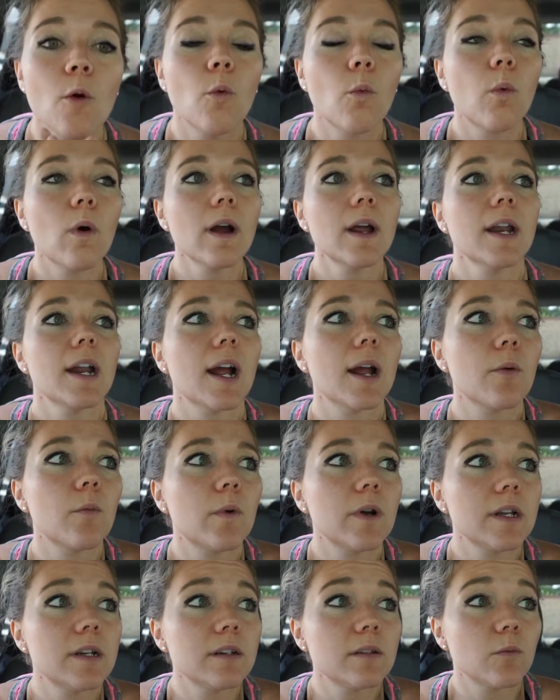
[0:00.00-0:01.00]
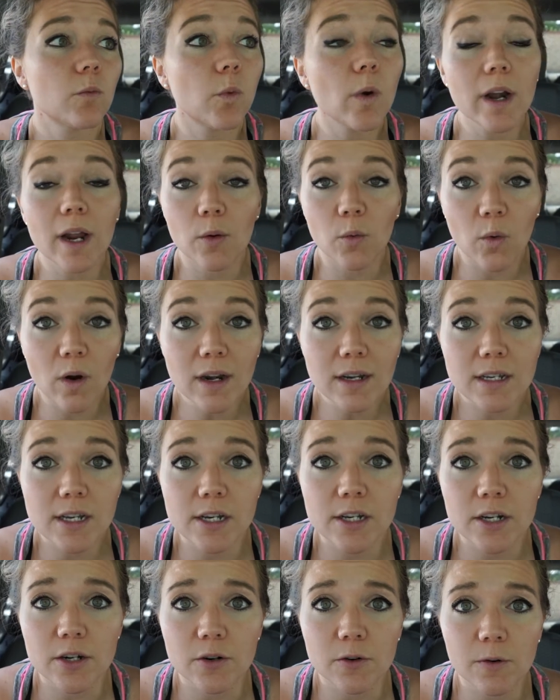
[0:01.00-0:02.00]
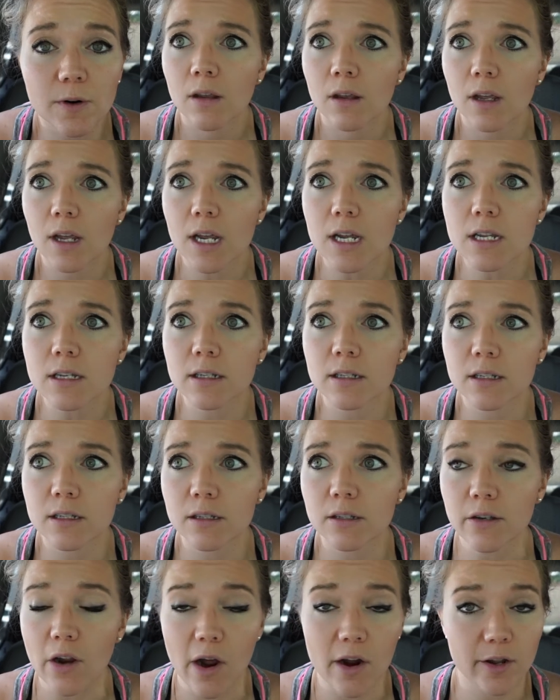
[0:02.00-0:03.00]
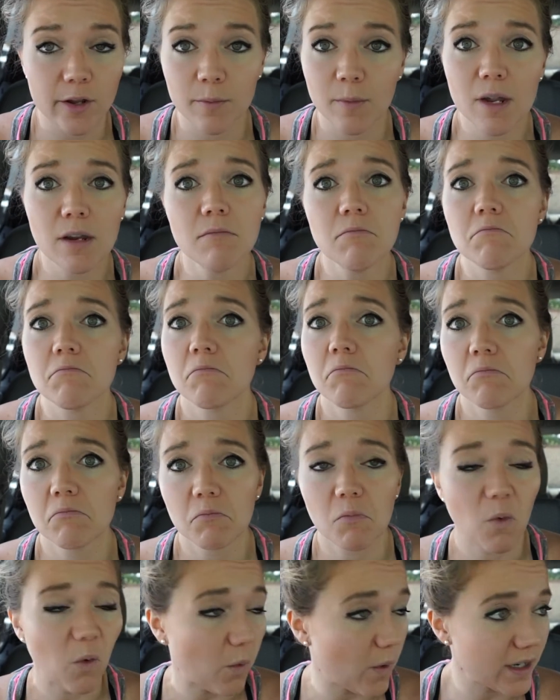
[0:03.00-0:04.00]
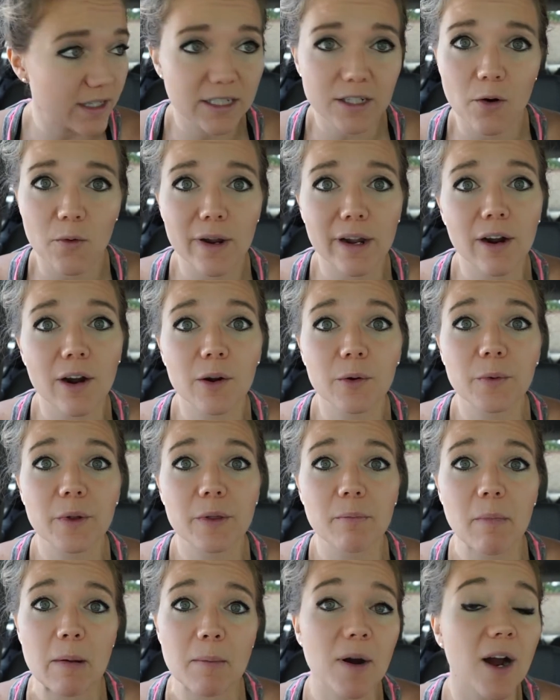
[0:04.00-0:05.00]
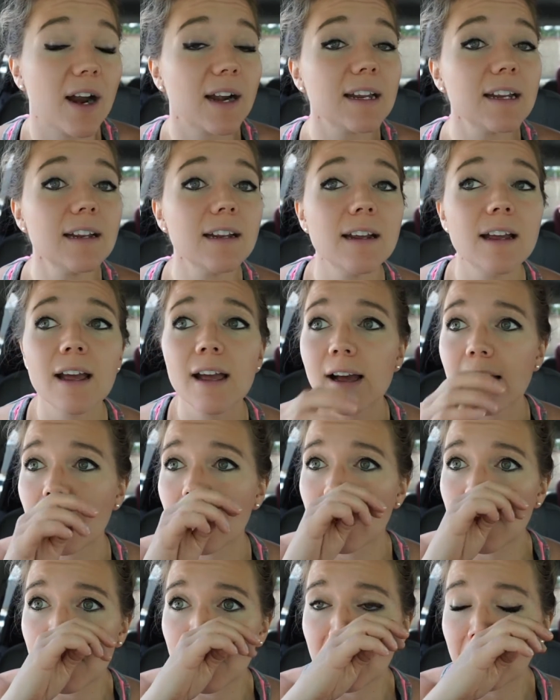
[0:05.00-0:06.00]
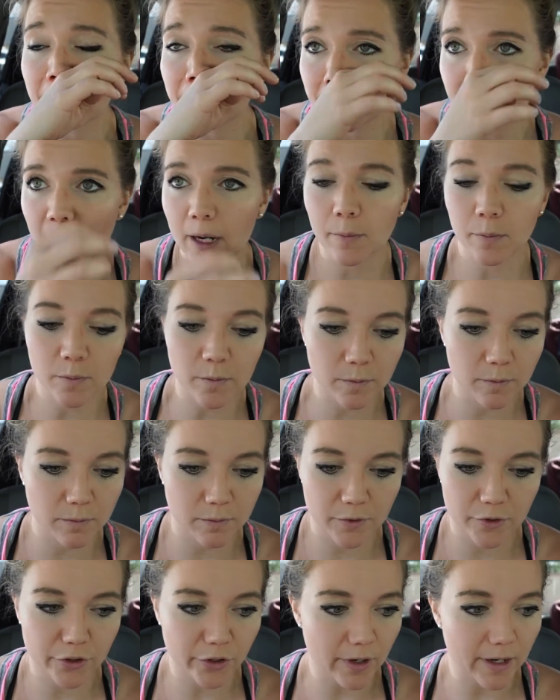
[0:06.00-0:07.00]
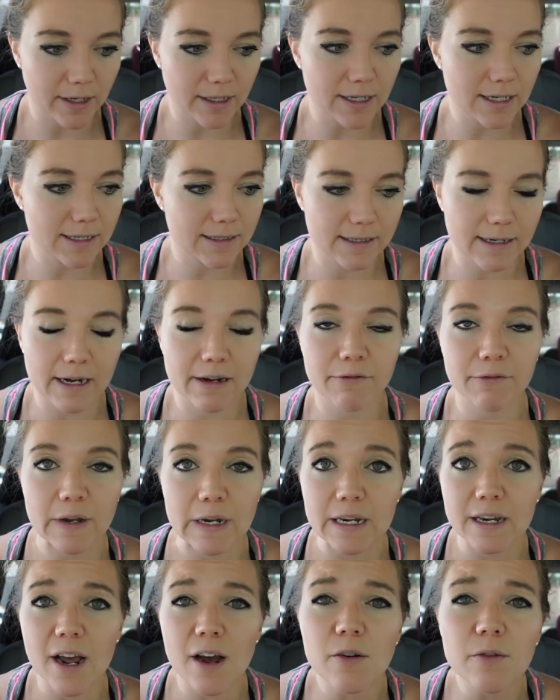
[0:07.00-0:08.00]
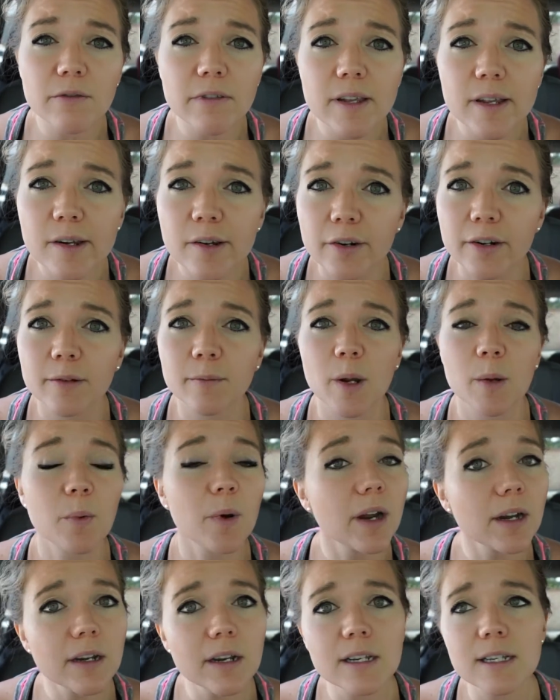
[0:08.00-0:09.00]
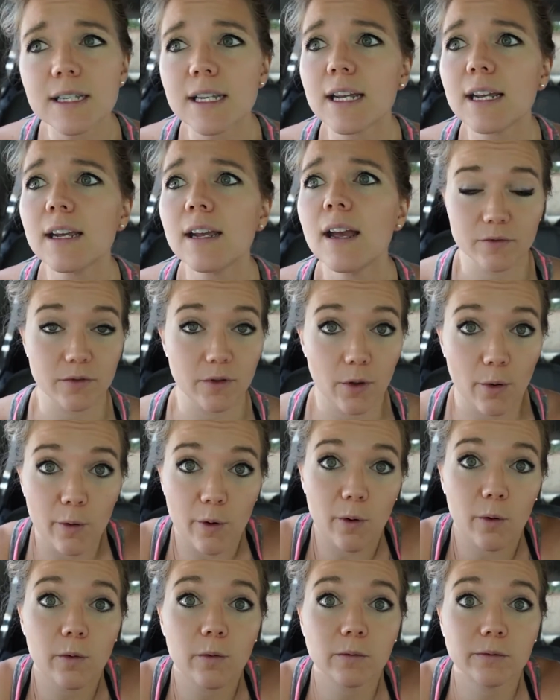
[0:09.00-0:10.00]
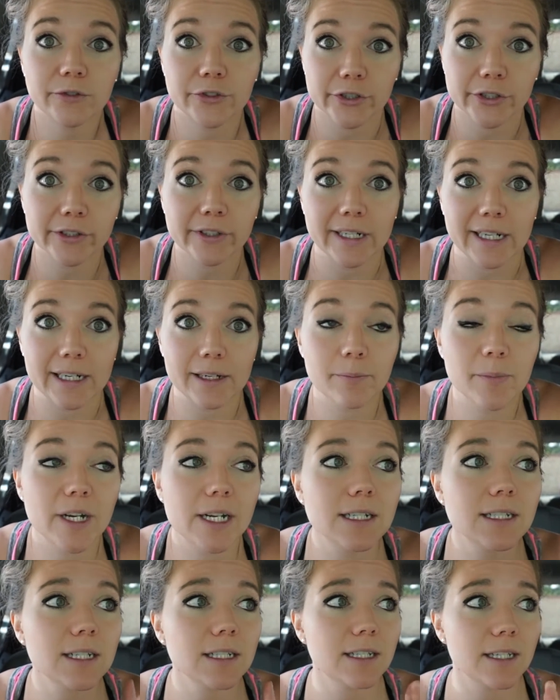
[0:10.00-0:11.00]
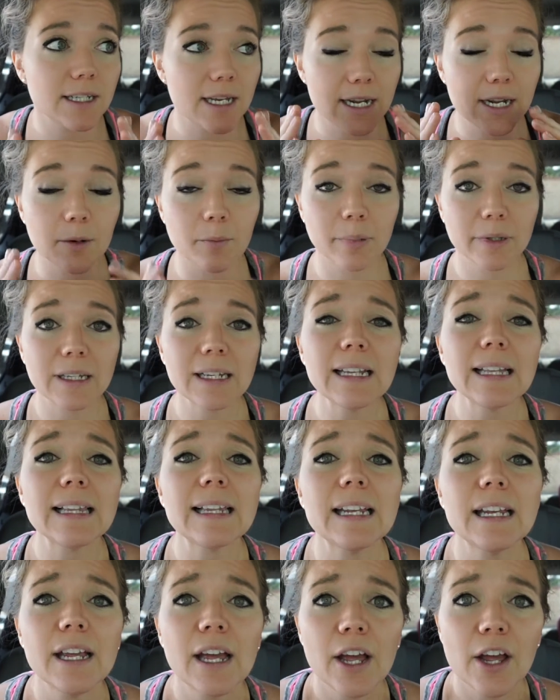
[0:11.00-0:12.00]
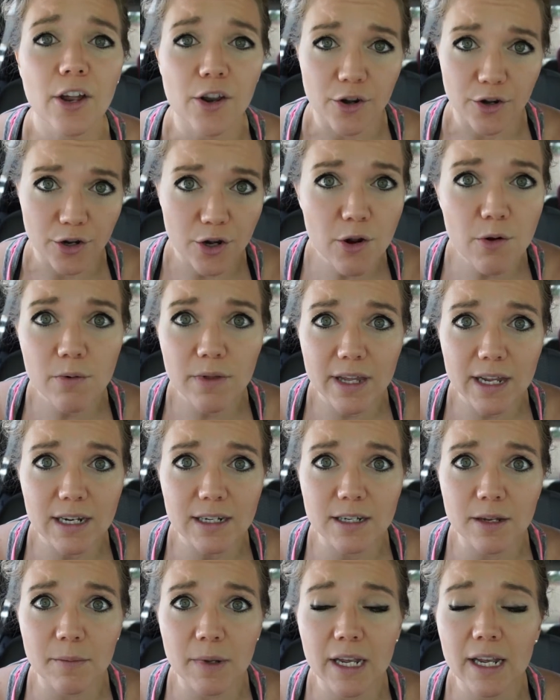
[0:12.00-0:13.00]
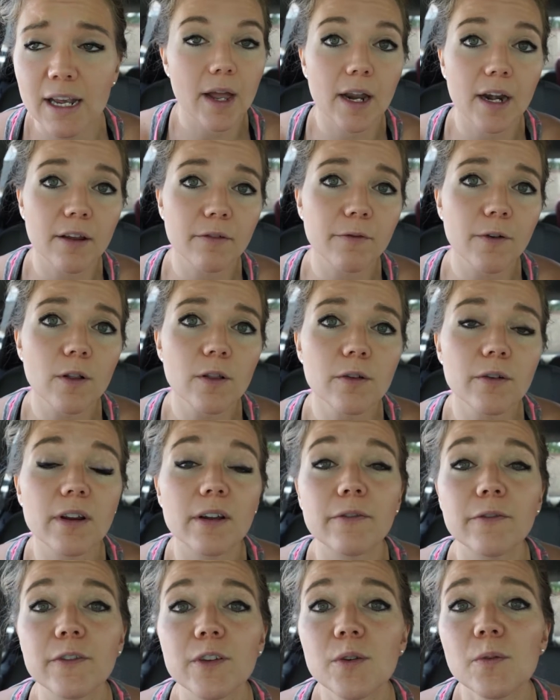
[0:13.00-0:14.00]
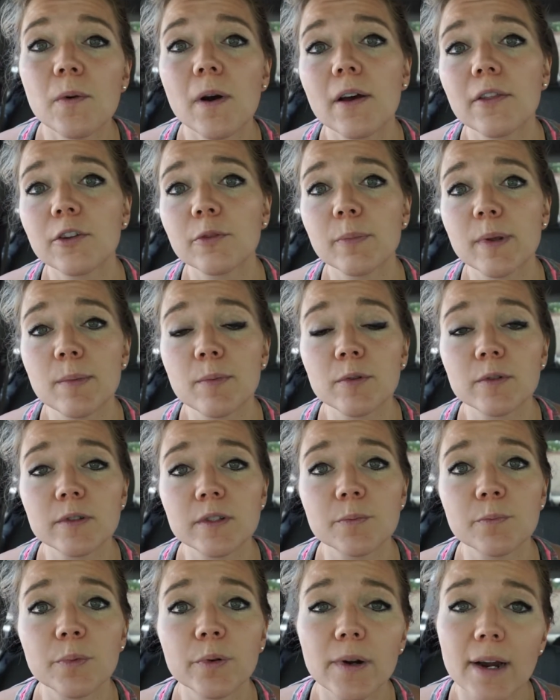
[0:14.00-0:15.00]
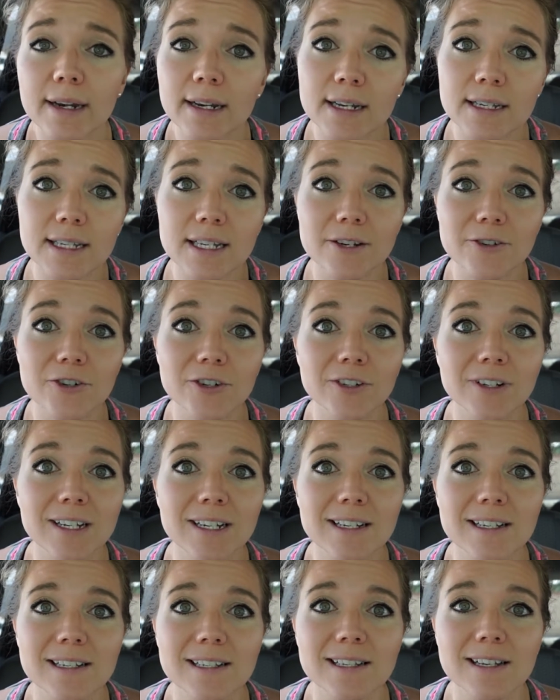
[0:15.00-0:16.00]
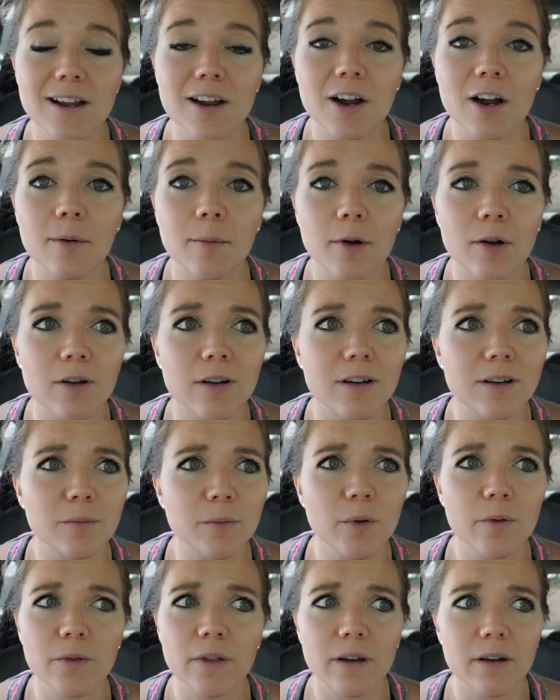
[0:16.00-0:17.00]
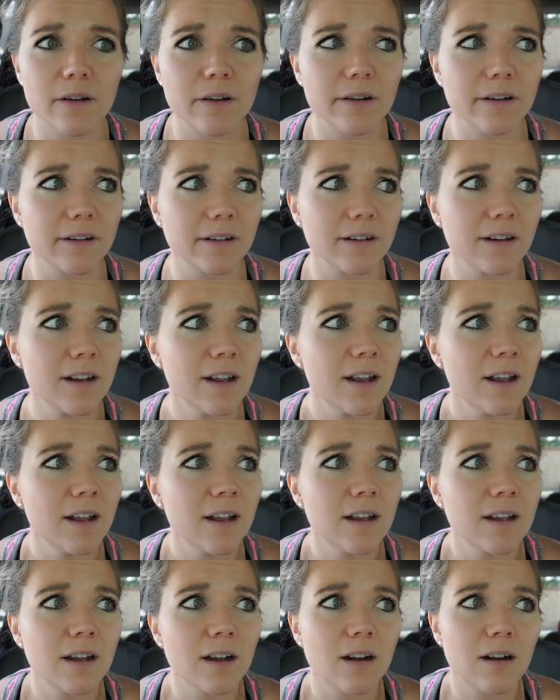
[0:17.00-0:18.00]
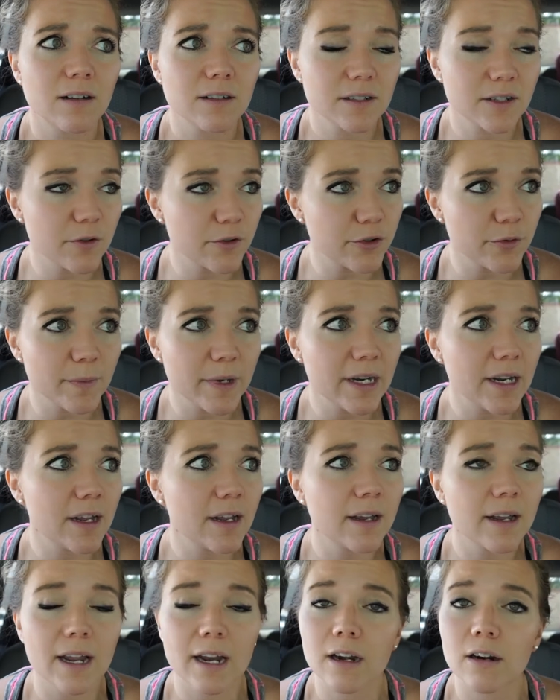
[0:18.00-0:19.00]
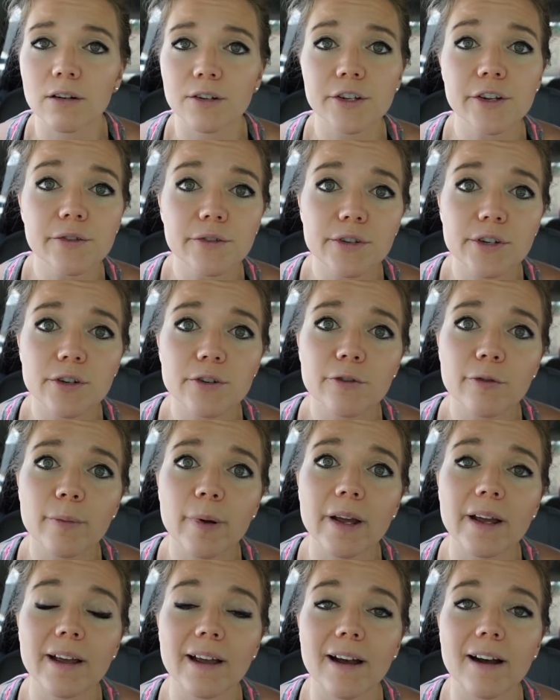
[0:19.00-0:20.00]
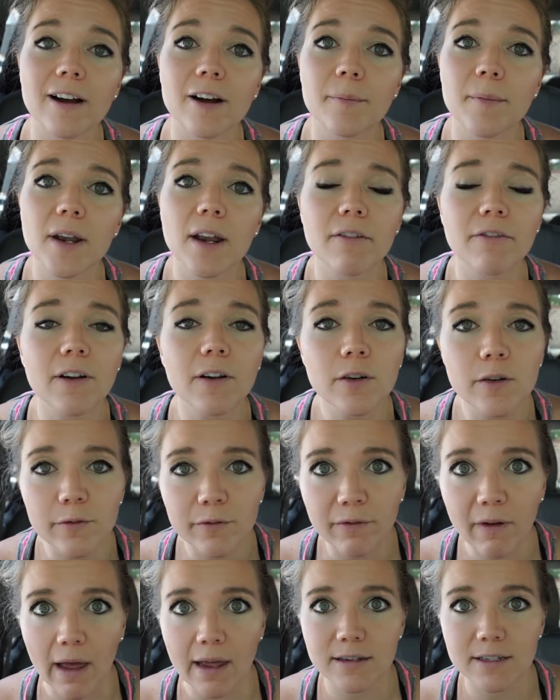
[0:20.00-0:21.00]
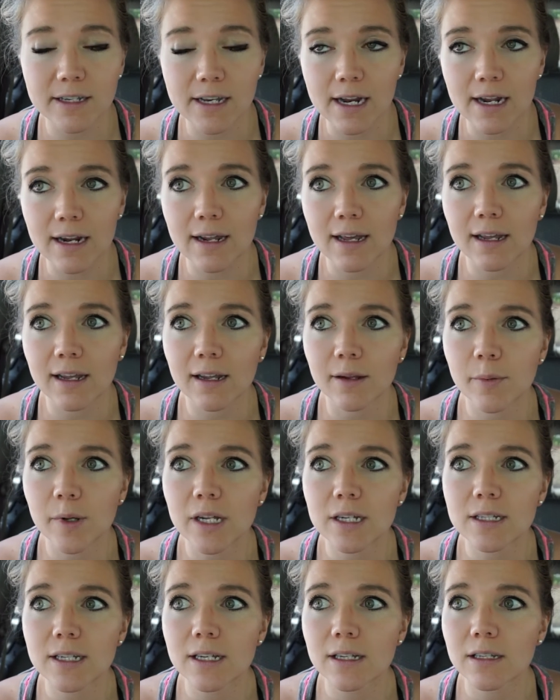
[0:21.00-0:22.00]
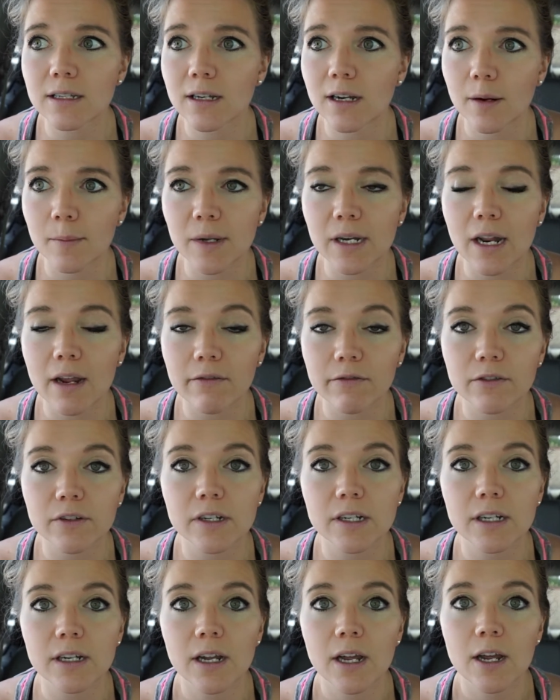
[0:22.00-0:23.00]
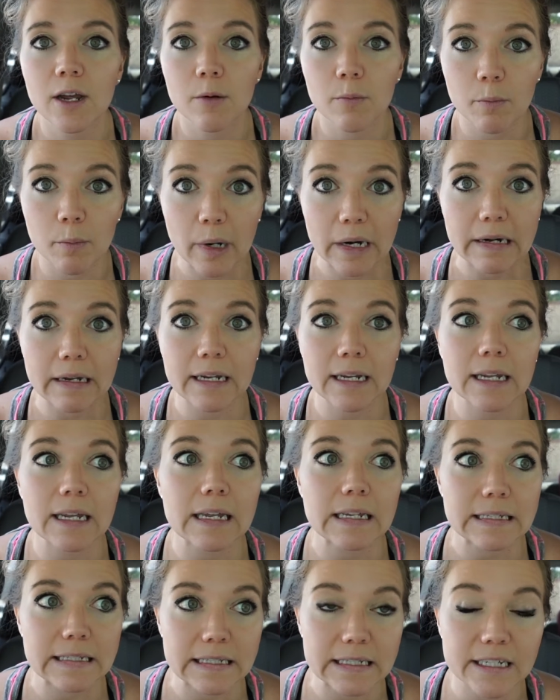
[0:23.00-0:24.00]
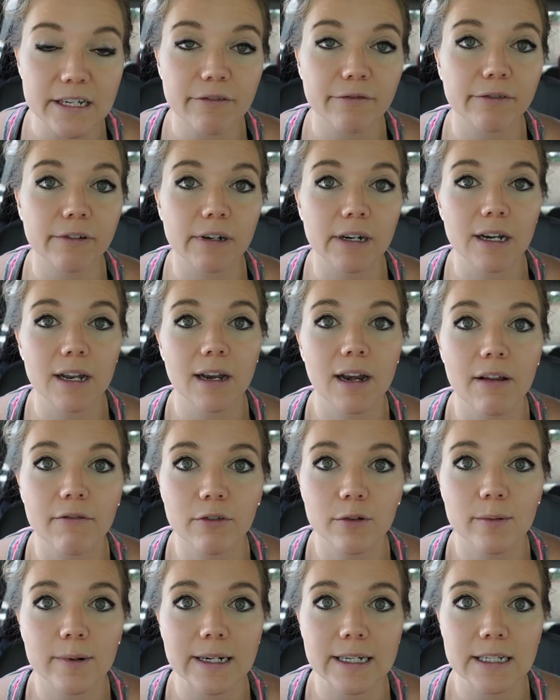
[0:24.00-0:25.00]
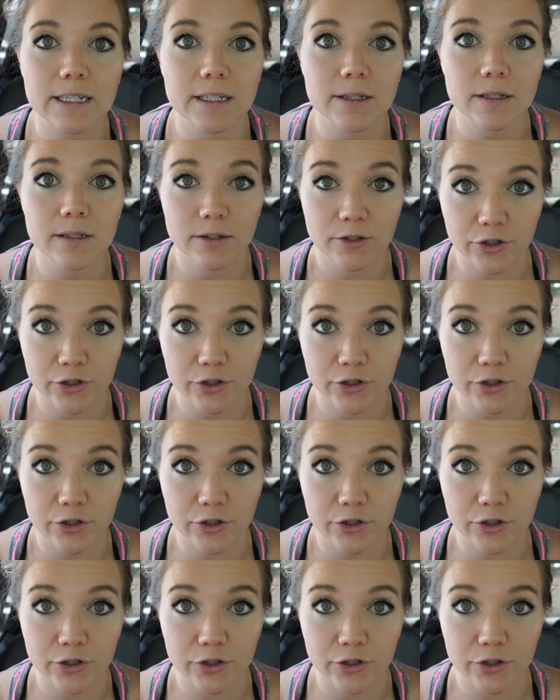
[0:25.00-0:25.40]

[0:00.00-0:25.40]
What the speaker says: what I want to do is document what's going on with my body. I'm trying to stay fit and healthy during my pregnancy, the whole journey, because this is a completely new thing to me. And I followed a few other people's pregnancy journeys both on social media and on YouTube, and I found it fascinating because everybody is different and everybody's